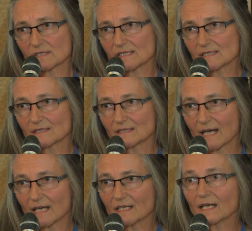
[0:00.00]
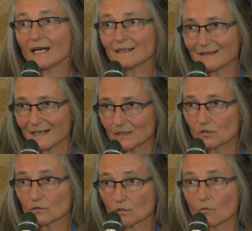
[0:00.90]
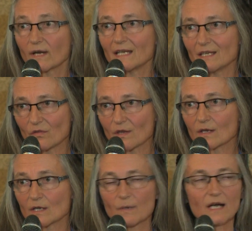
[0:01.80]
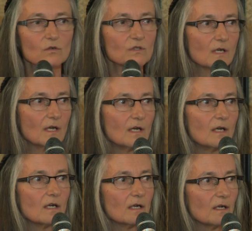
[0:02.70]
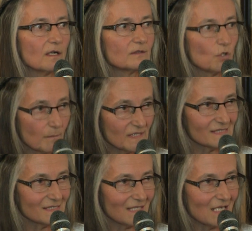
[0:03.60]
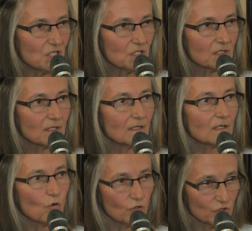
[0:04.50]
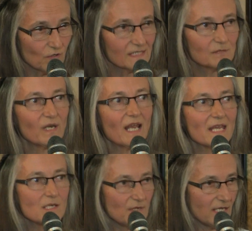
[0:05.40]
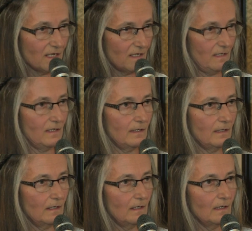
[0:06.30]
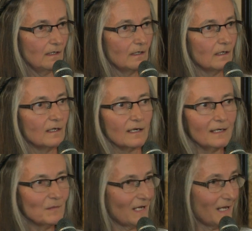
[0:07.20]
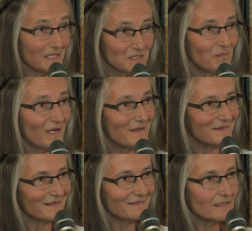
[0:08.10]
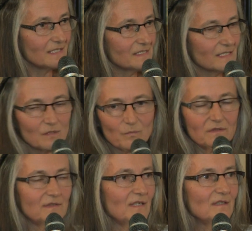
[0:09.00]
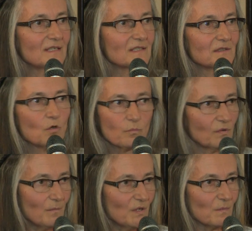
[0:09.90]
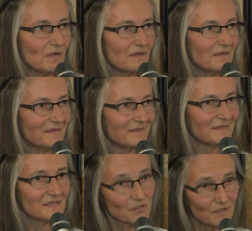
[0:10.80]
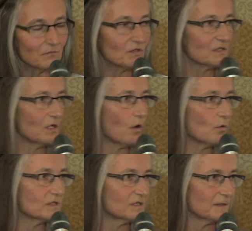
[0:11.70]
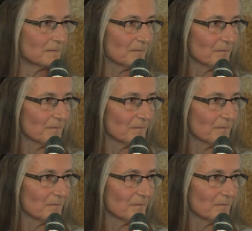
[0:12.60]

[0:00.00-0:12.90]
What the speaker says: assisted dying, and I don't know anything about terminal sedation. Could you explain me? I explained, and then he said, but then there's no problem. So it was closed.